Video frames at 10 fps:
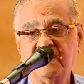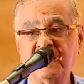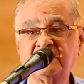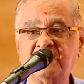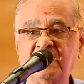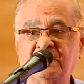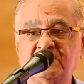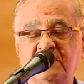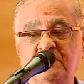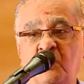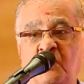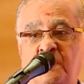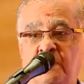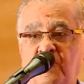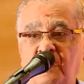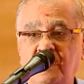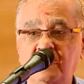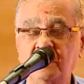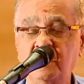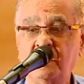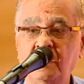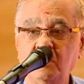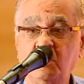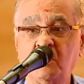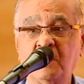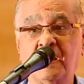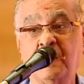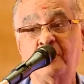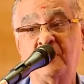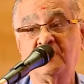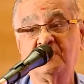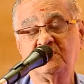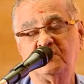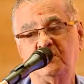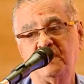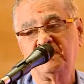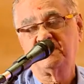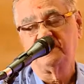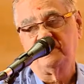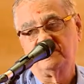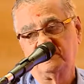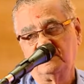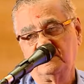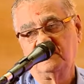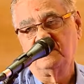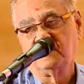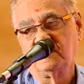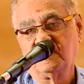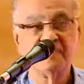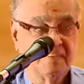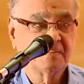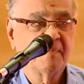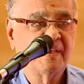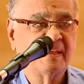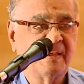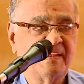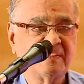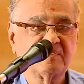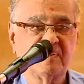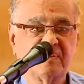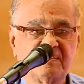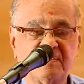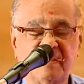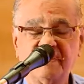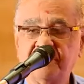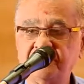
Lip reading: Excellence is more important. Don't compel the students. This is the main idea, is what he said.